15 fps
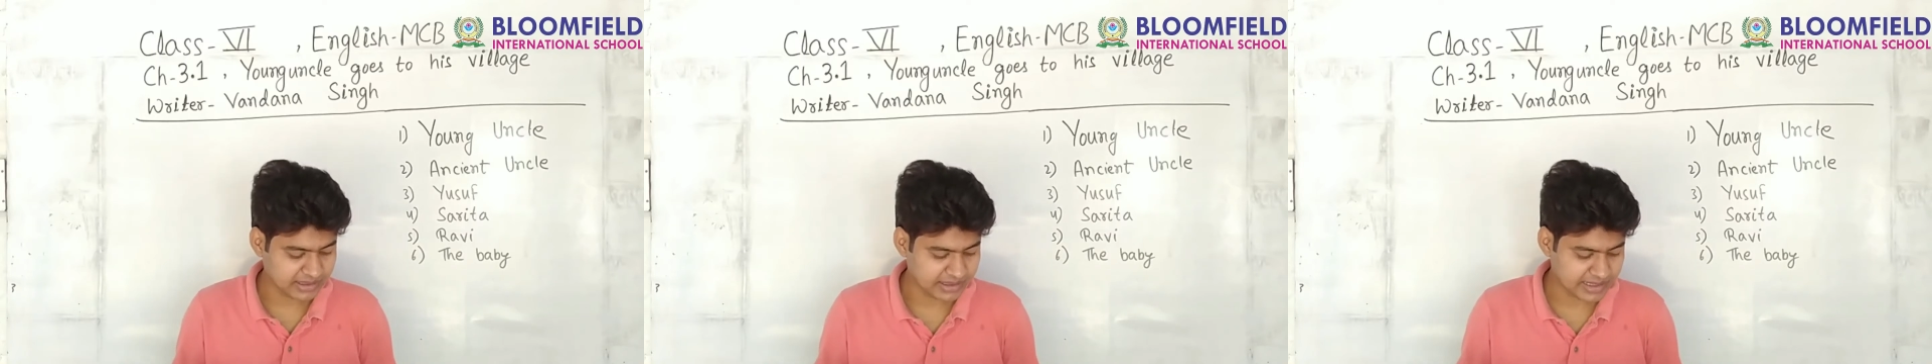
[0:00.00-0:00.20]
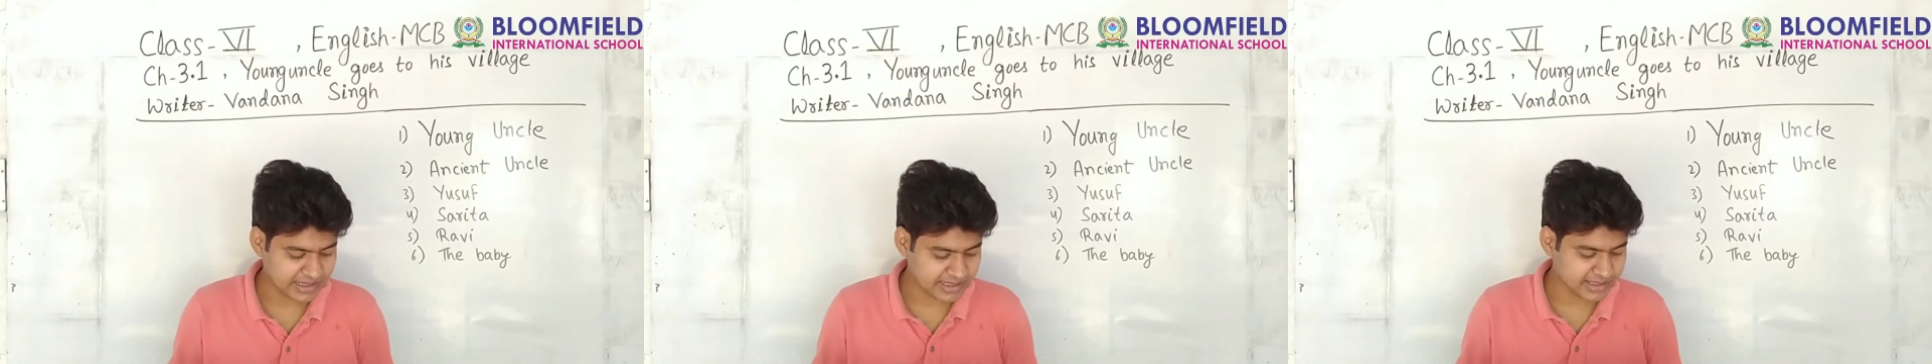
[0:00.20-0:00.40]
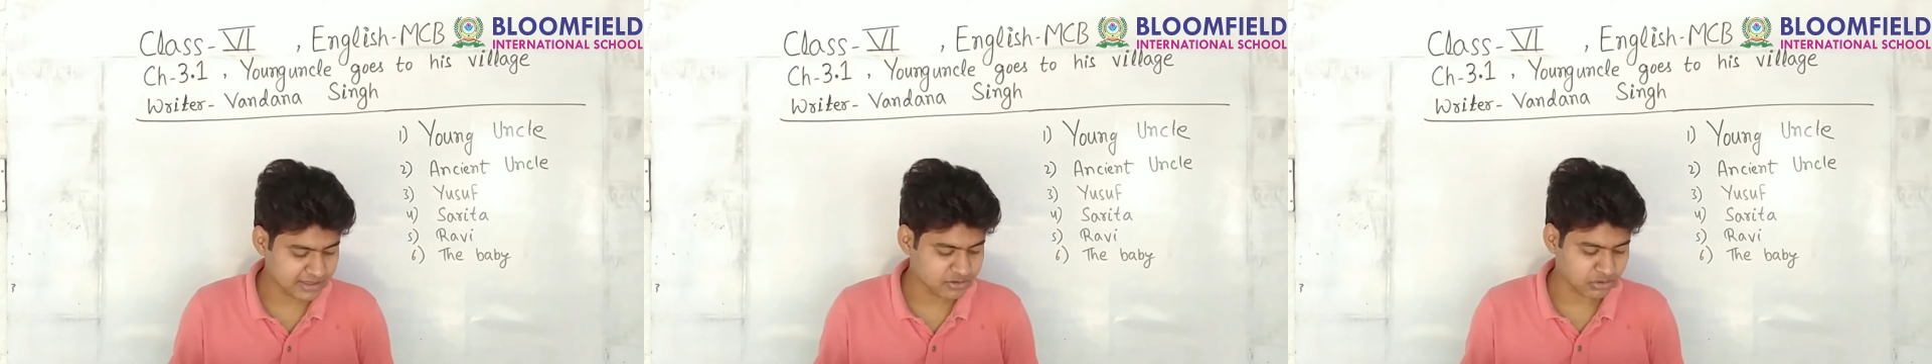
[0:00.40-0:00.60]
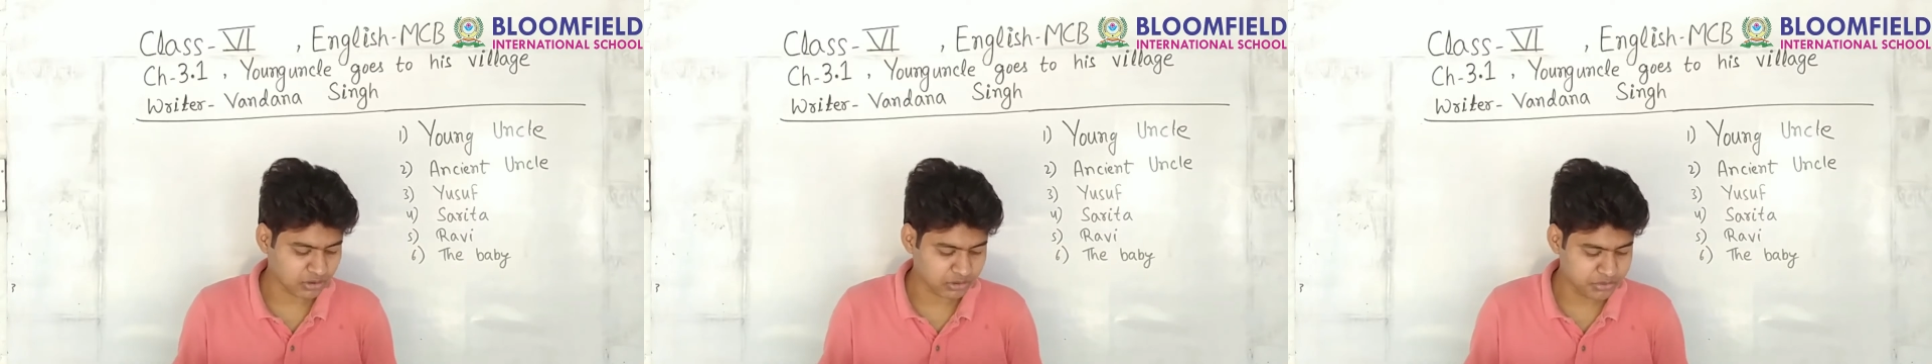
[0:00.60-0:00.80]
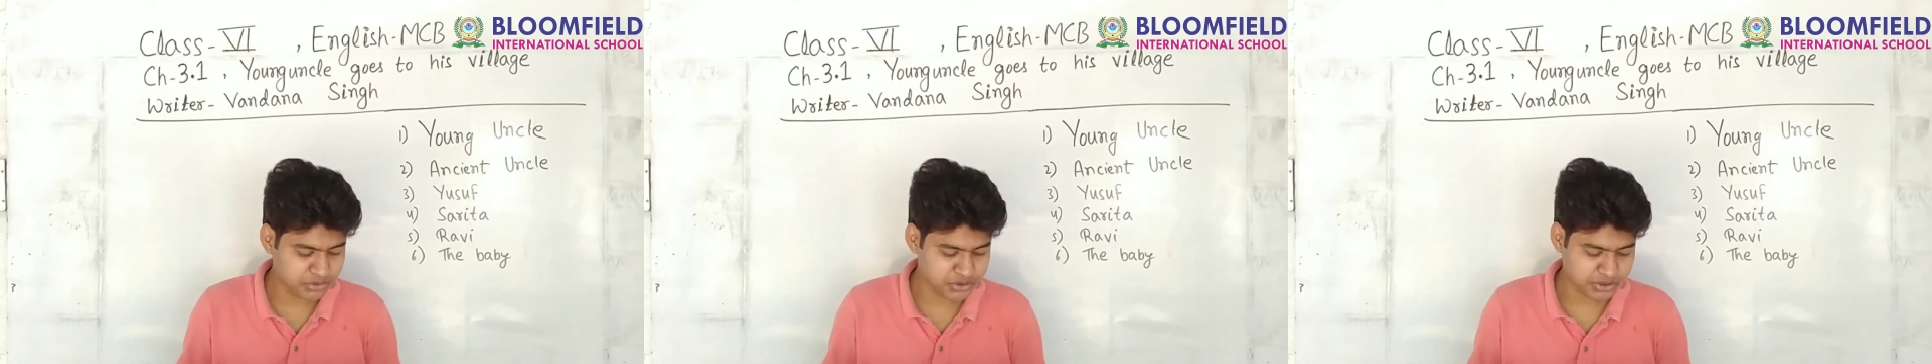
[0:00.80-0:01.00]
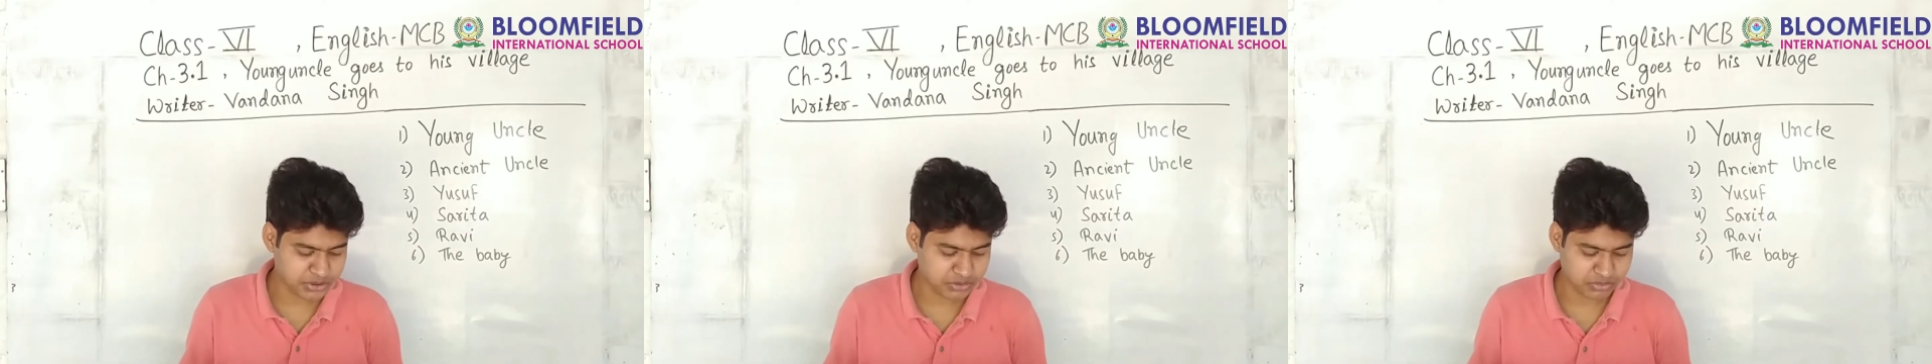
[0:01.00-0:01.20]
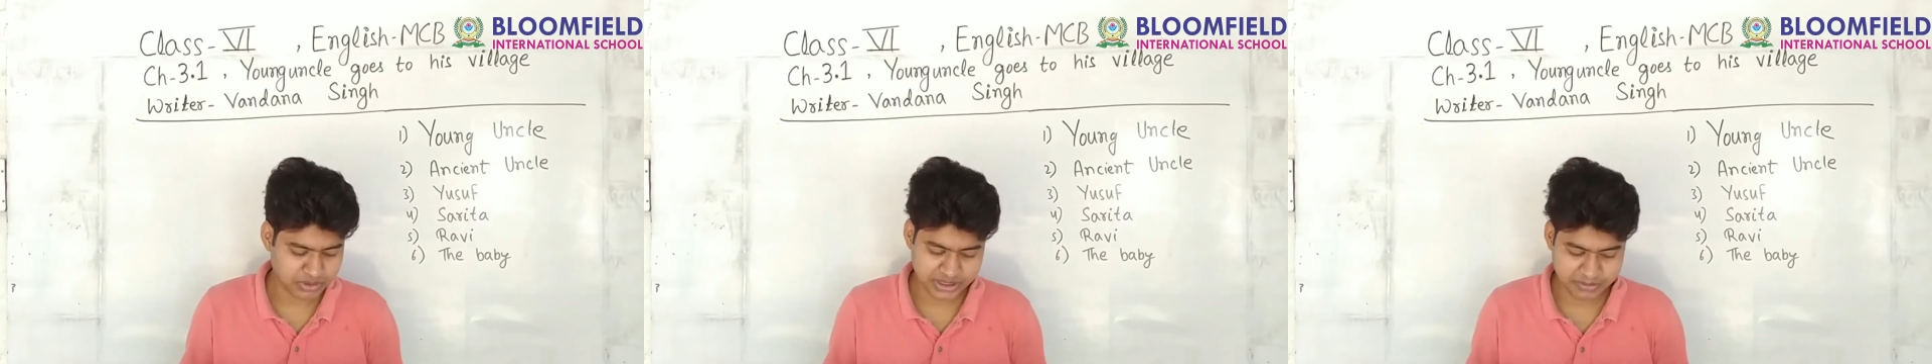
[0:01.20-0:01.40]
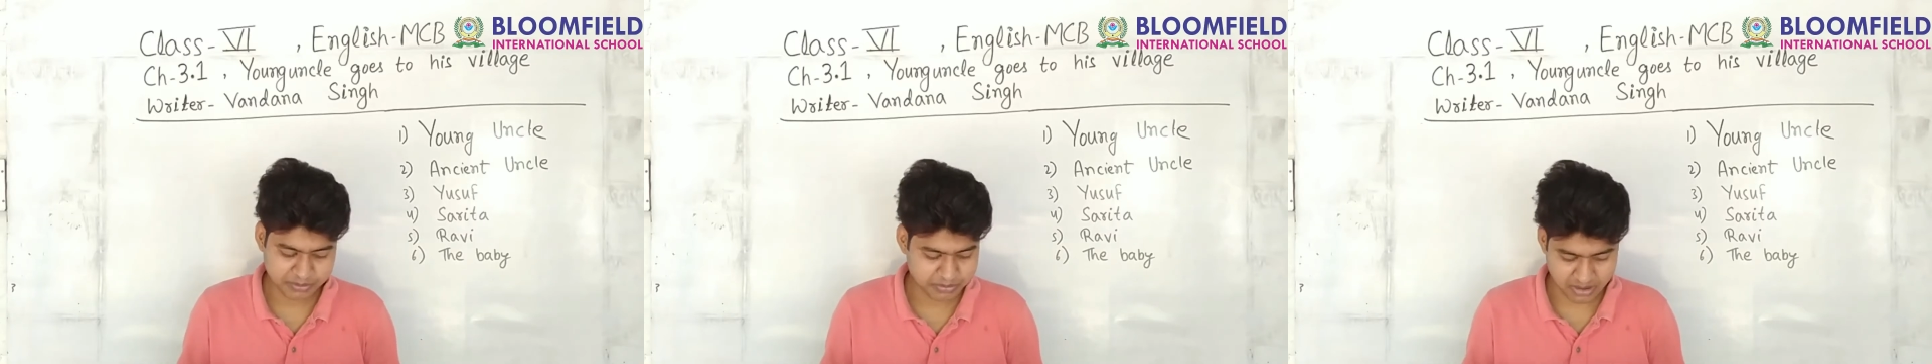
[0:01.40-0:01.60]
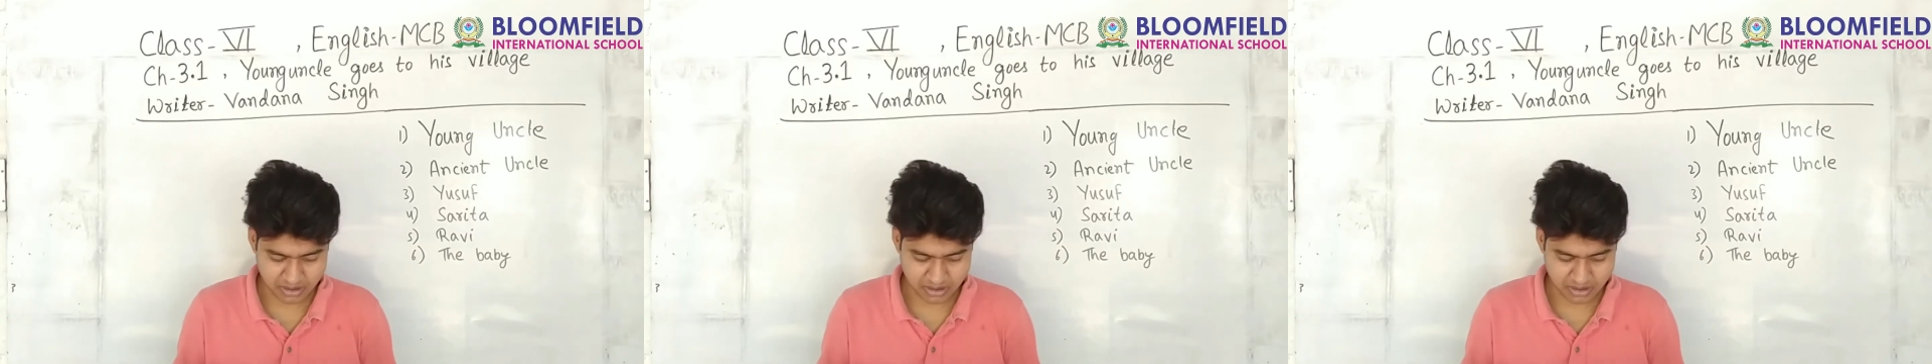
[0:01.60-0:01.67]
hilarious solution to any